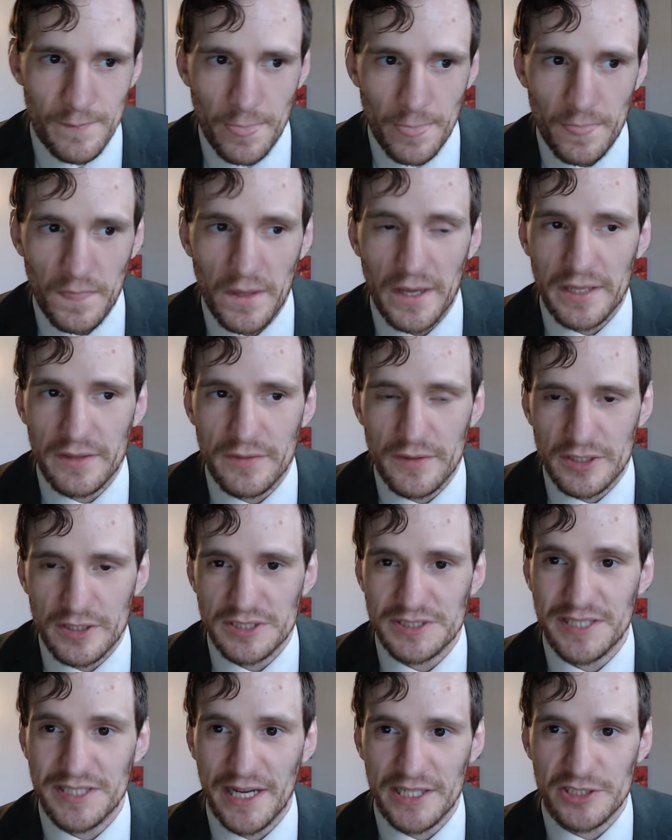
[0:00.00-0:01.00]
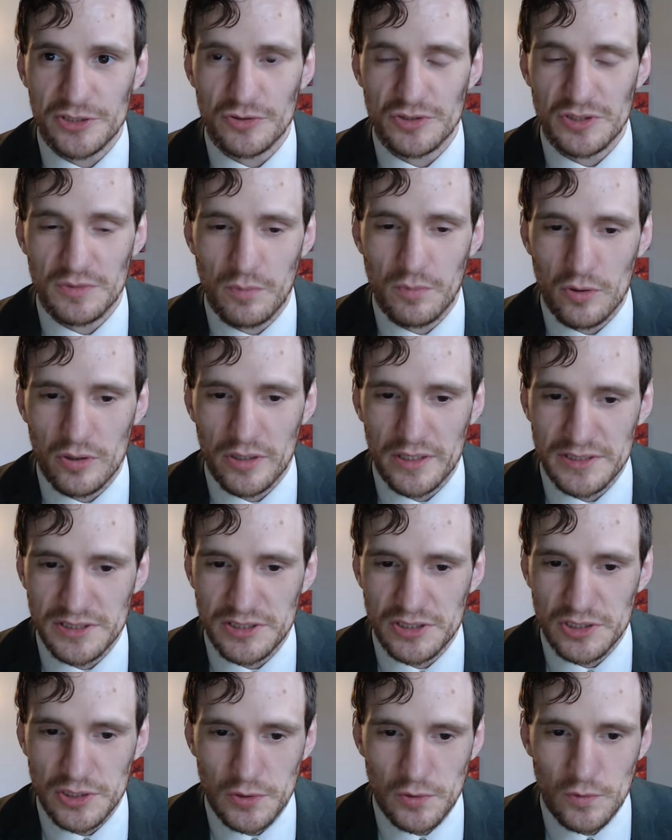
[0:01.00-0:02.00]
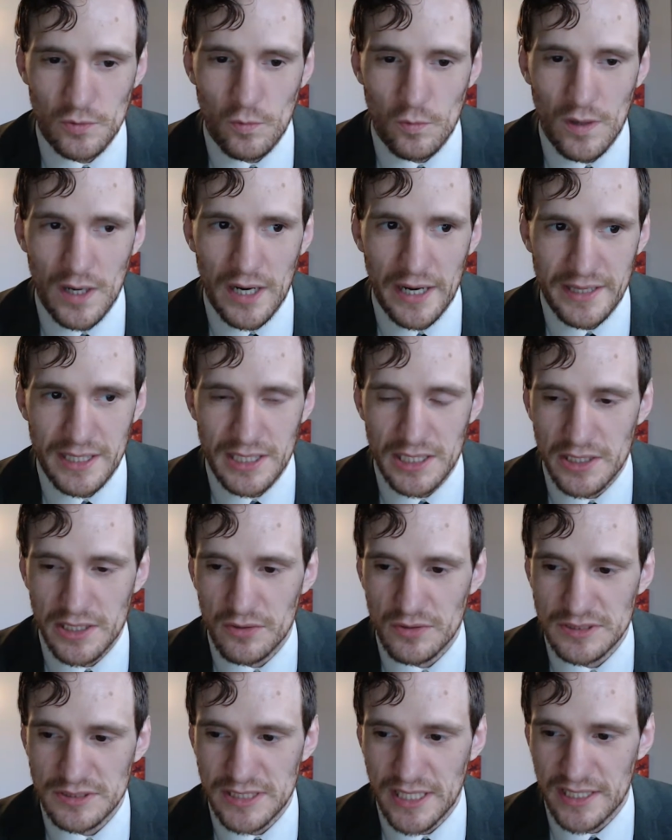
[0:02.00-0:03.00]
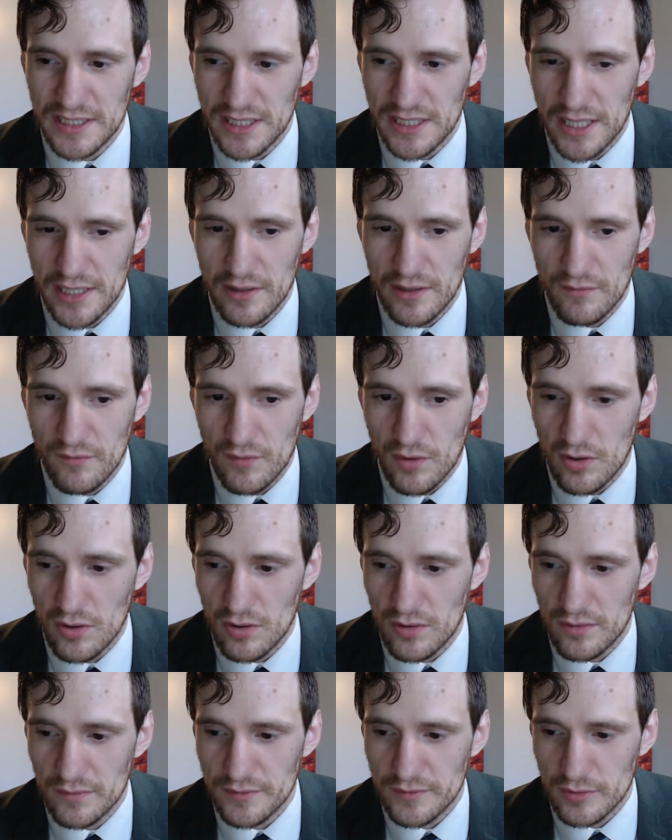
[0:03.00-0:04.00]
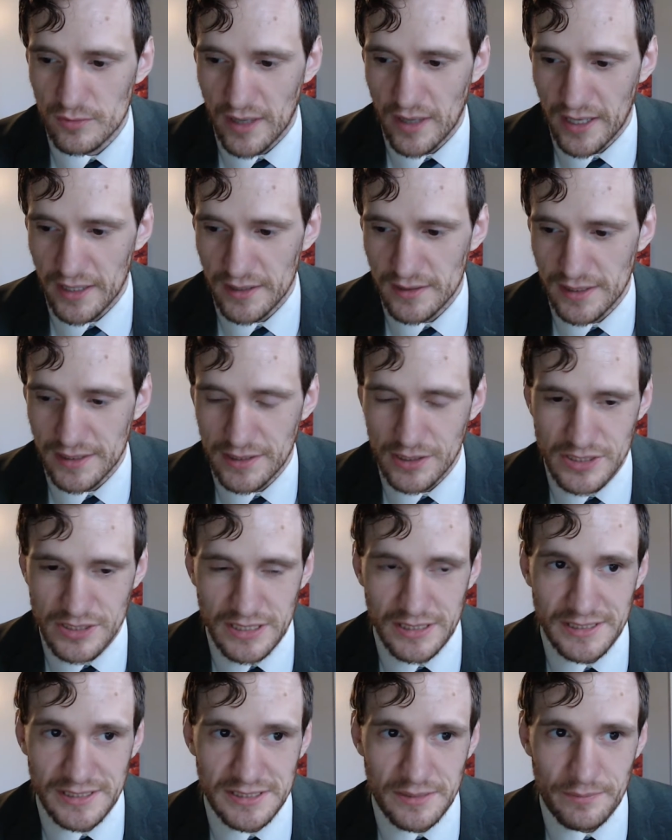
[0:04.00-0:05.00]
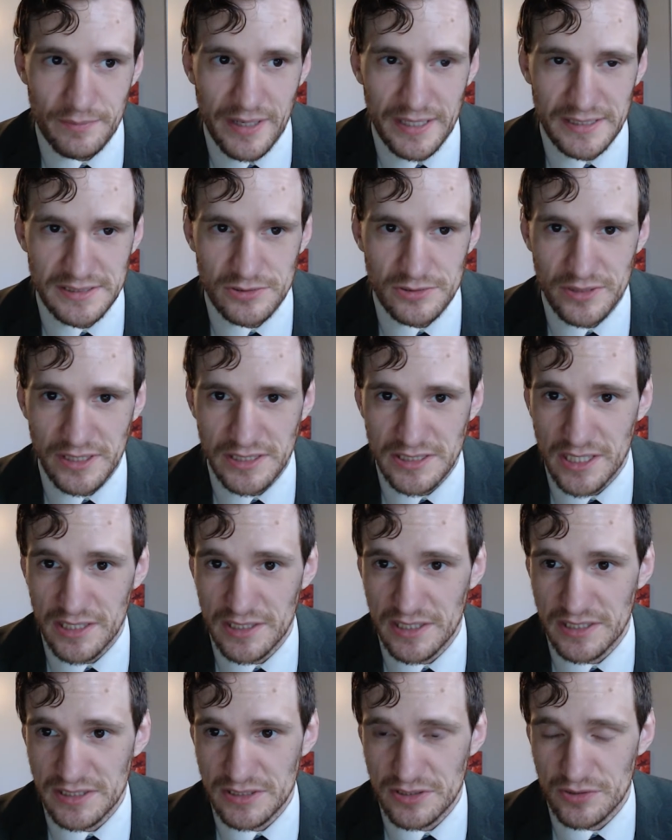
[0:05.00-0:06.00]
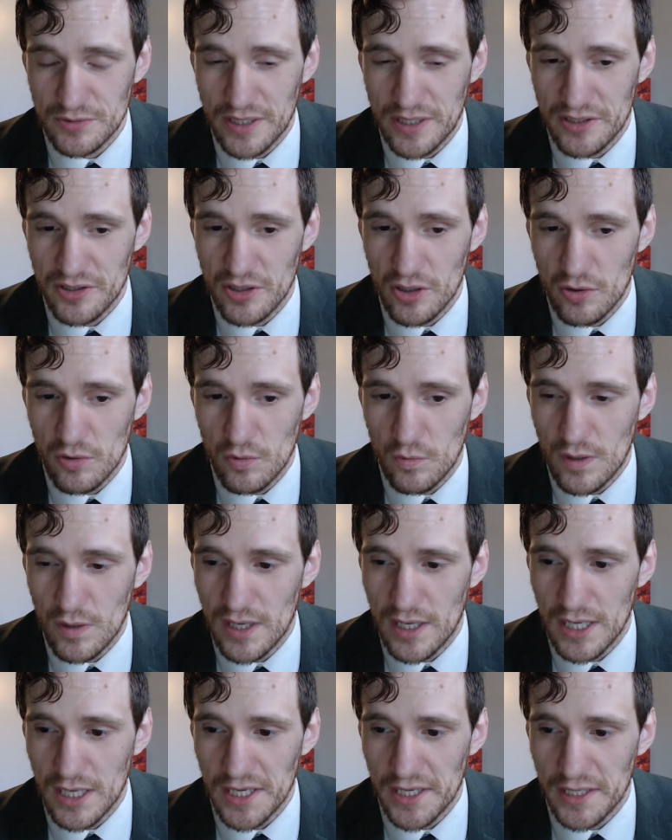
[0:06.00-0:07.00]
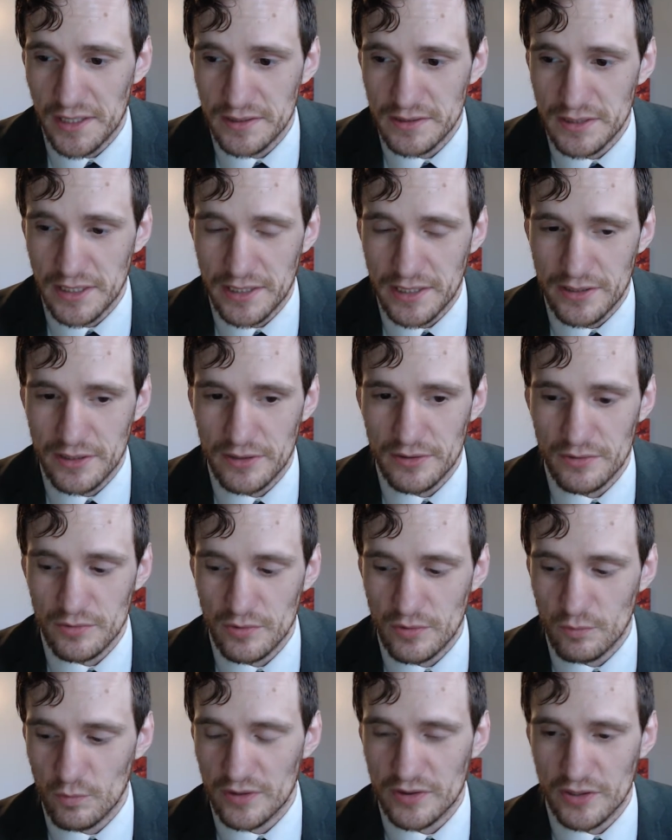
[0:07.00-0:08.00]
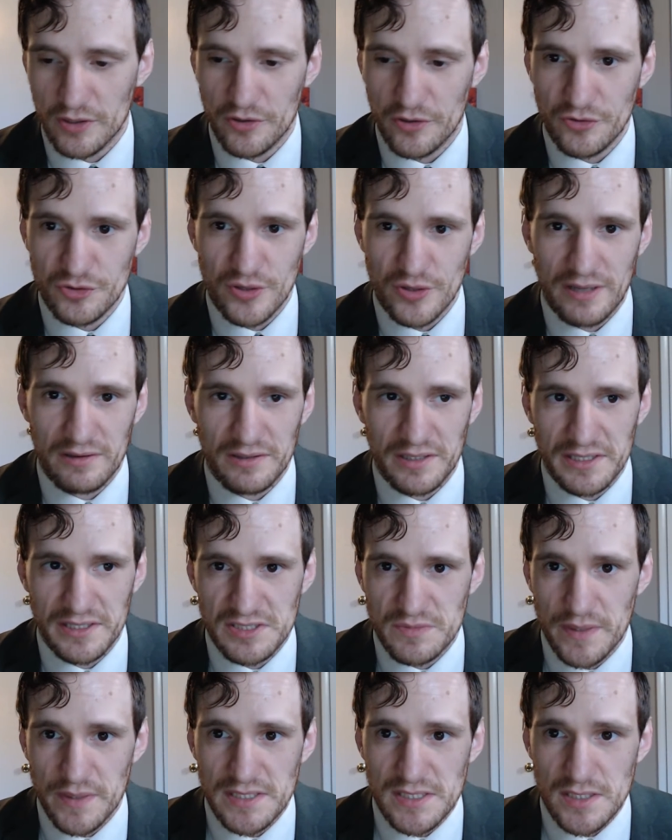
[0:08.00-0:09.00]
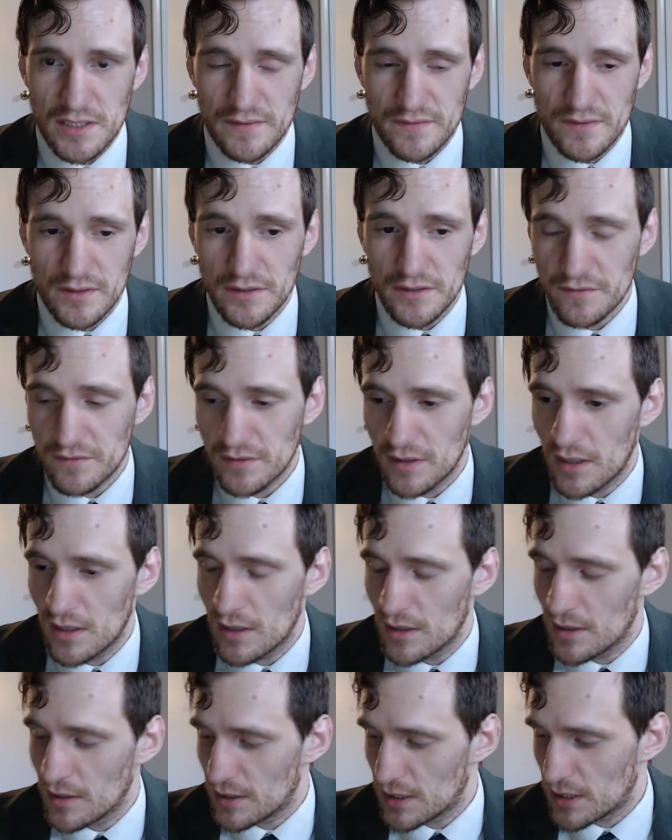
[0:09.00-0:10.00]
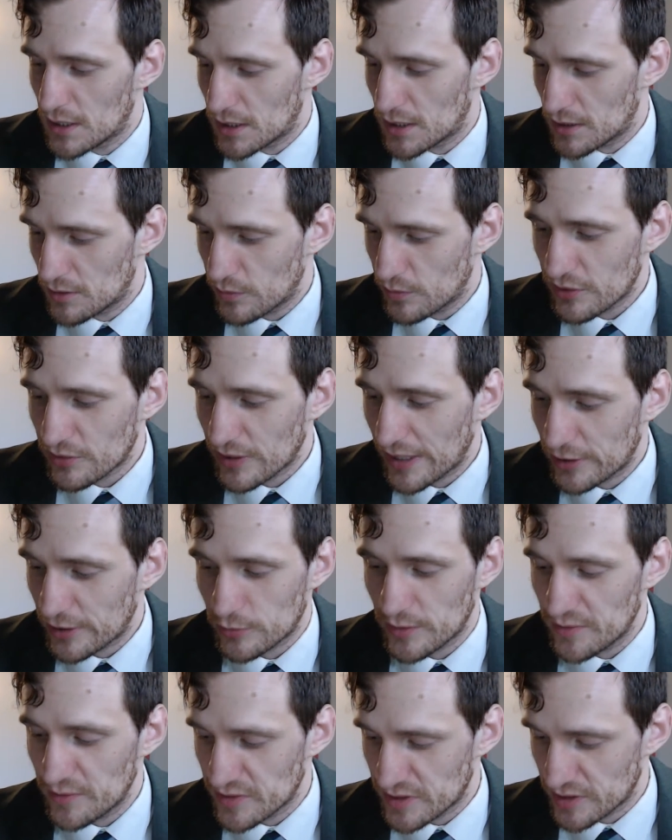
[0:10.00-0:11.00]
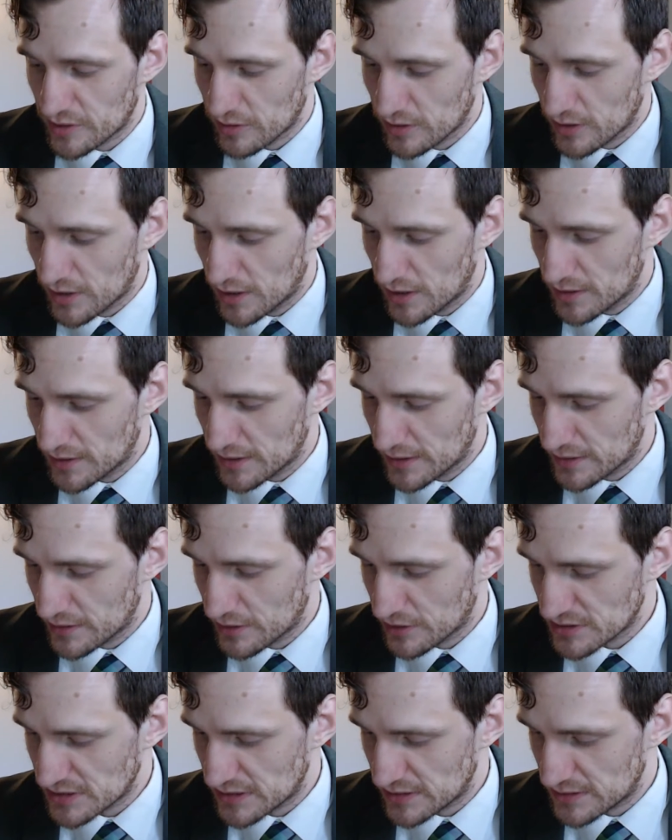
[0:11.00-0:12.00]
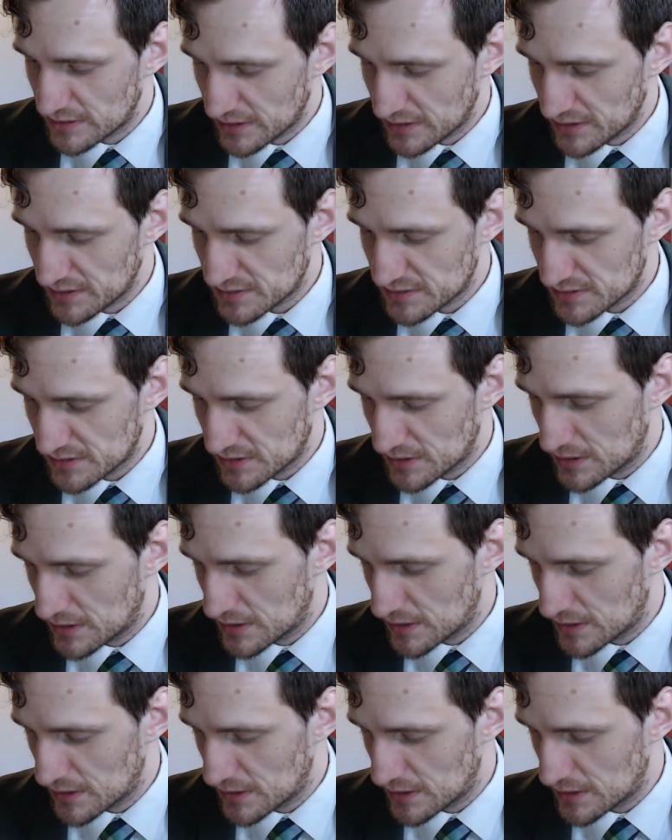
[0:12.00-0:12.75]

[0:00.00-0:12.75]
like there's textual support as to why the Eagles didn't get involved, right? Like there's at least a backstory as to I know why like what their neutrality is based off of. Whether I agree with it or not, um, there's at least